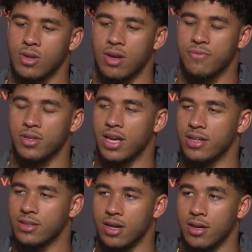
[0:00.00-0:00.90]
I feel
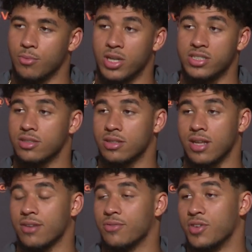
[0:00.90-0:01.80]
like um, watching a
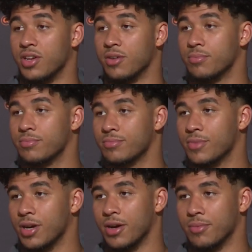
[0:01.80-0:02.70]
lot of film,
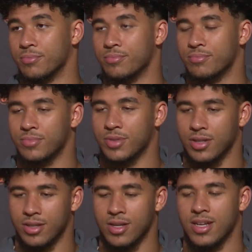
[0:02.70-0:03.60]
um,
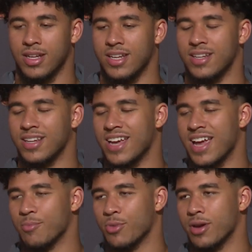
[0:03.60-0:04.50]
getting the
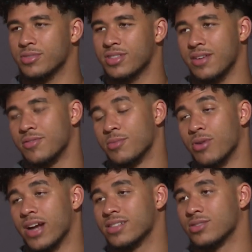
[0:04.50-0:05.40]
game reps, even the
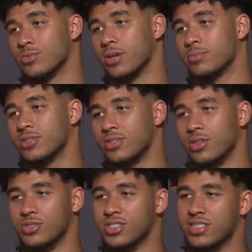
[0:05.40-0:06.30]
practice reps, you
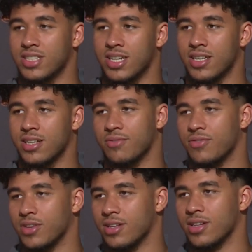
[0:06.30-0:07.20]
know, just seeing it and
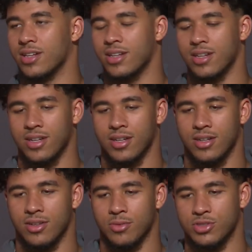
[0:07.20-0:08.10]
feeling it.
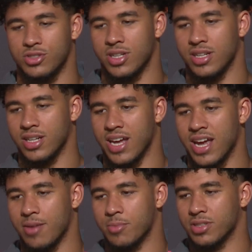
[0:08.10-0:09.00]
You know, once you get in the
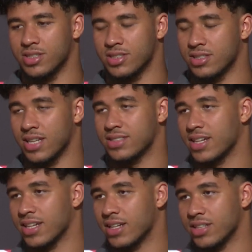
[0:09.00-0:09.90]
game, it's, it's like
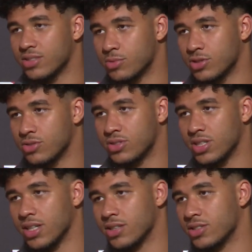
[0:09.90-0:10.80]
second nature once you
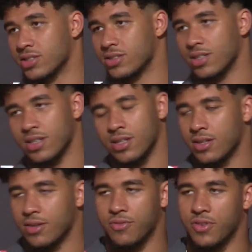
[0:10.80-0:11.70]
see it. Just
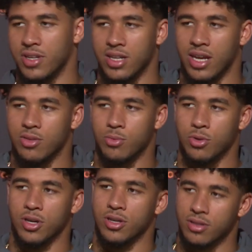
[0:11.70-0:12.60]
fitting it like you
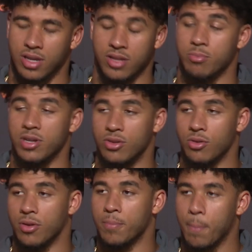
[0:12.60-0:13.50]
would, like you've been
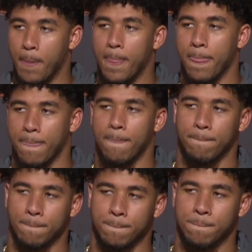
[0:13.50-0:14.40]
doing.
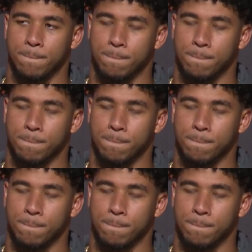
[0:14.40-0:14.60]
Austin?